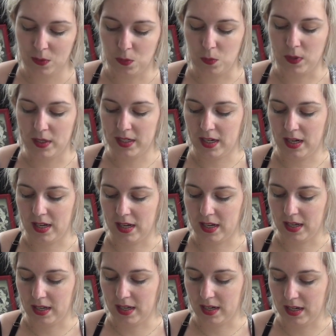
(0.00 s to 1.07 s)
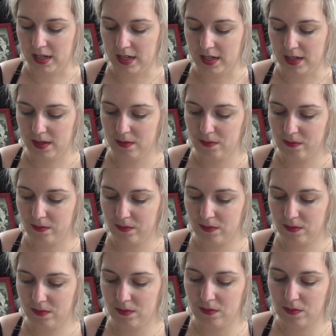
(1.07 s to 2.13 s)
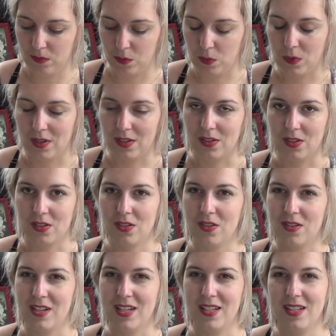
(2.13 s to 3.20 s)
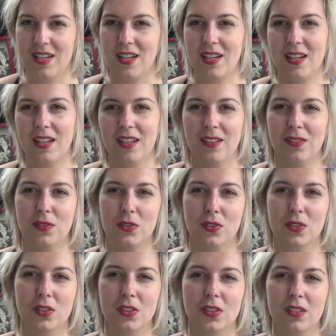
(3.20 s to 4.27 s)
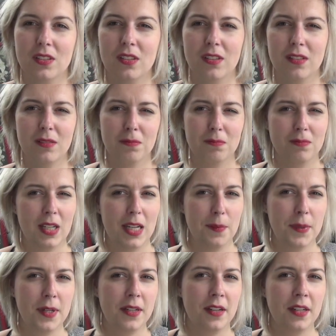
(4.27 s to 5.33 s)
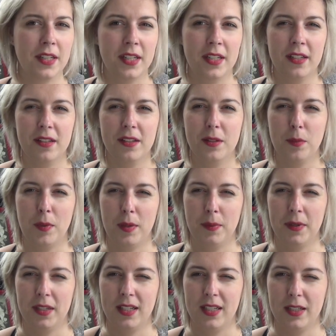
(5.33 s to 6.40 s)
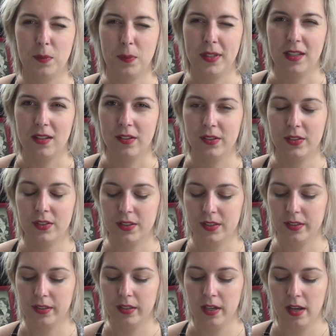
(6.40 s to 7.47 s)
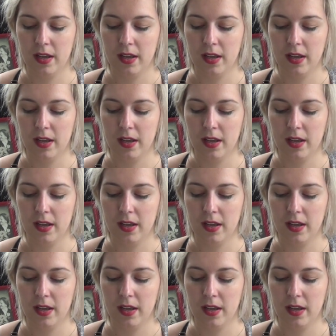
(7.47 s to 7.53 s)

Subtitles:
when I was knitting for maybe a year, maybe a little bit longer.